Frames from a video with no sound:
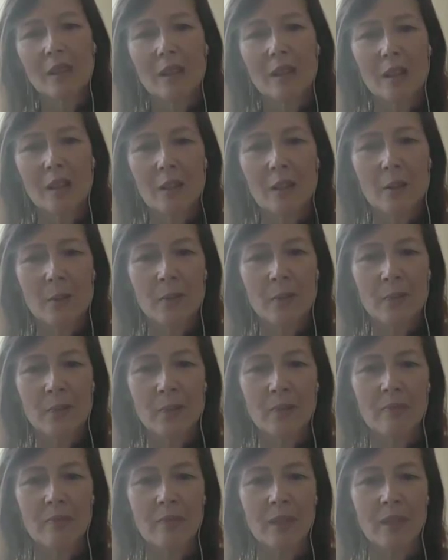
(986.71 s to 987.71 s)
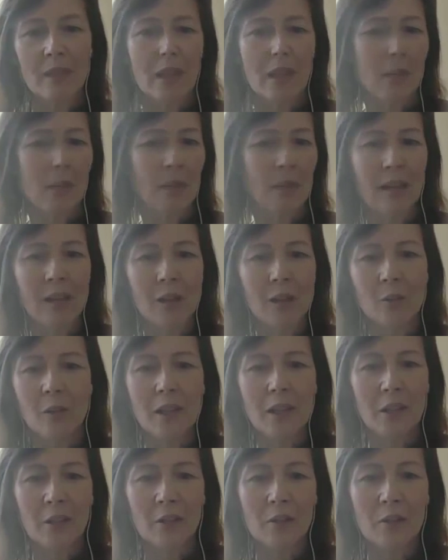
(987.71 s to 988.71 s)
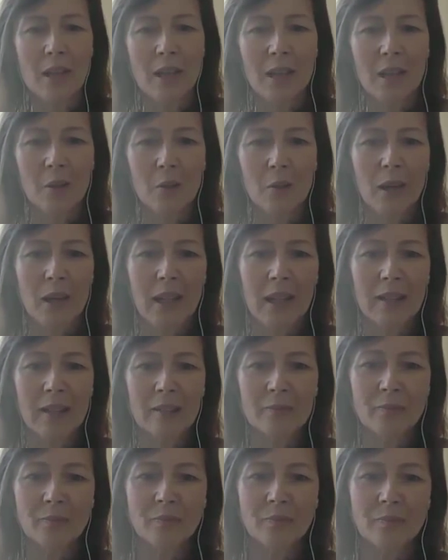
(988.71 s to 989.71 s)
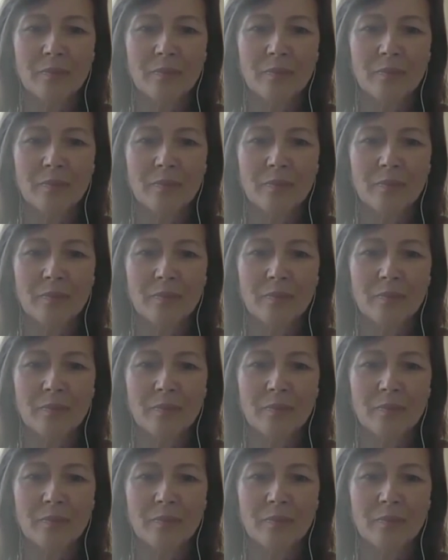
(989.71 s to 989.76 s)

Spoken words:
Gabriella, why don't you take it away again?